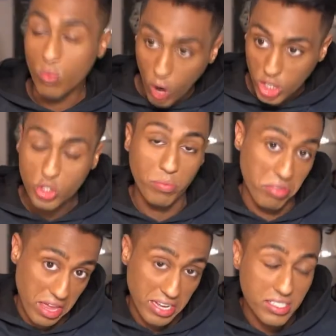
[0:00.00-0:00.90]
washroom
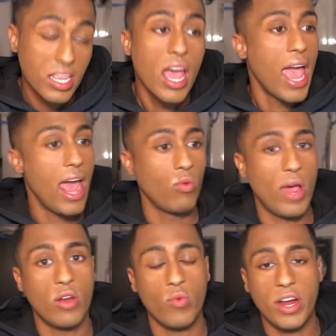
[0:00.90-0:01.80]
things and
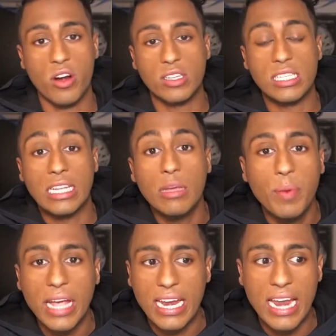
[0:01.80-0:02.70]
when we're
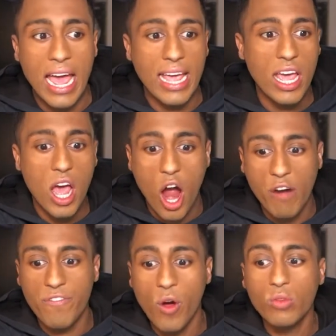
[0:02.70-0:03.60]
sleeping at night.
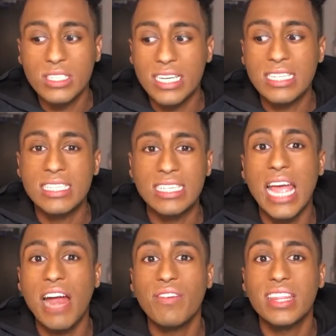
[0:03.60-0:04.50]
Our phones can
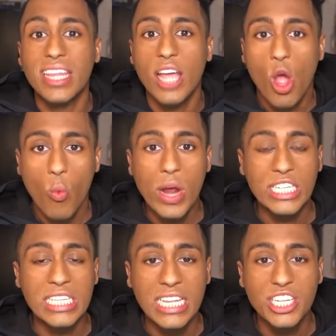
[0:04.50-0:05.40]
see everything,
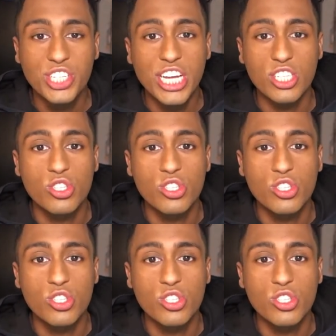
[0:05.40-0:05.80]
which is legit